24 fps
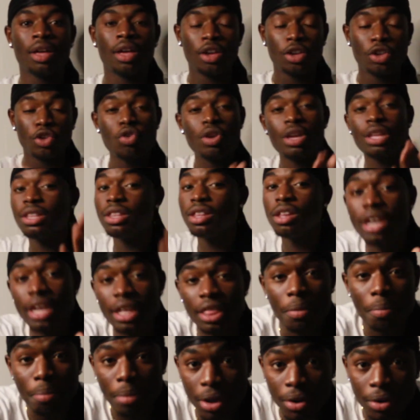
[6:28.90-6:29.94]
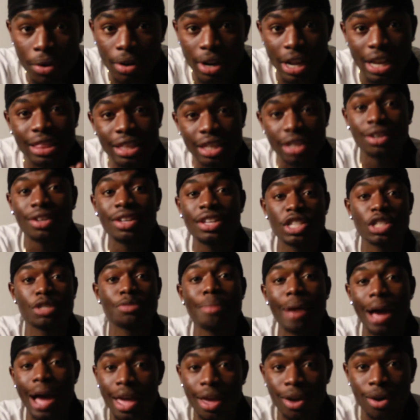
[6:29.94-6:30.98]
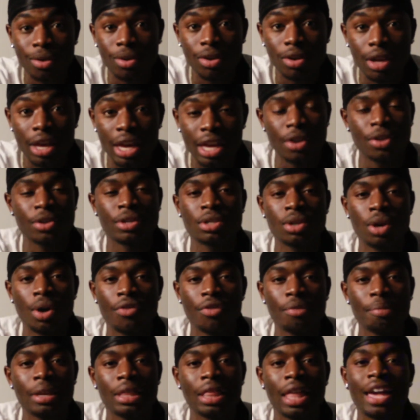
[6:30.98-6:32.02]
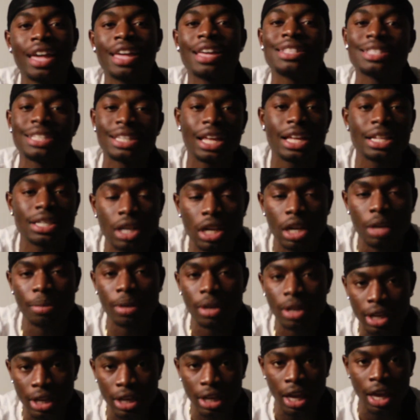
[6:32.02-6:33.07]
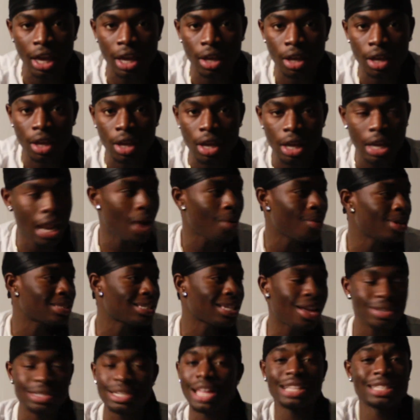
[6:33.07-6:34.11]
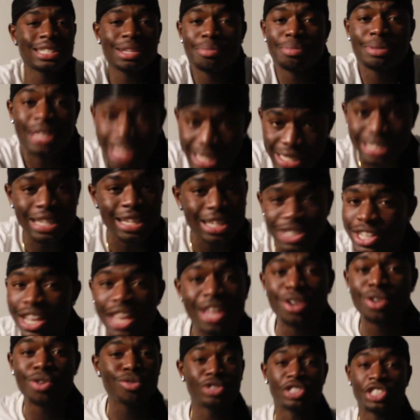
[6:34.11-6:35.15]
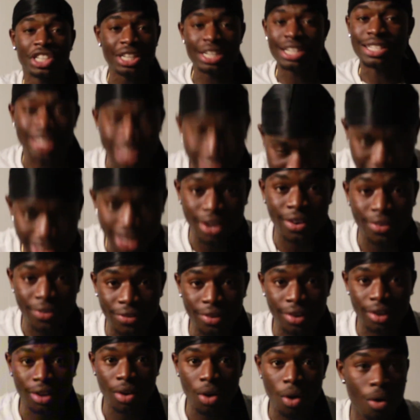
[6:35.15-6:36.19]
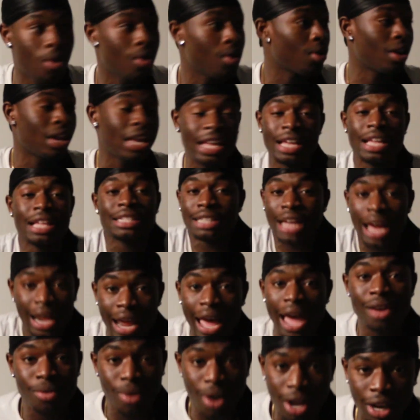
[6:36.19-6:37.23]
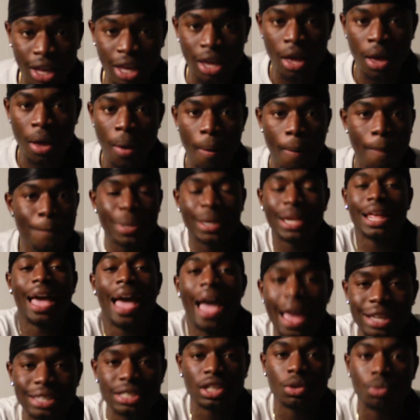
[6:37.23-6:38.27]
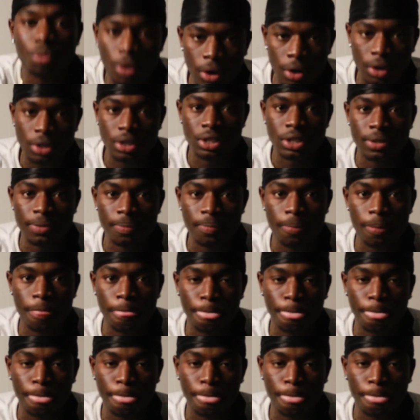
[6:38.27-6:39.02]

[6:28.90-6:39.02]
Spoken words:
You can look in the mirror and literally smile at yourself and be like, today's gonna be a good day. Now it sounds like some Disney Channel cheesy stuff, or it's kind of ironic, but it actually works.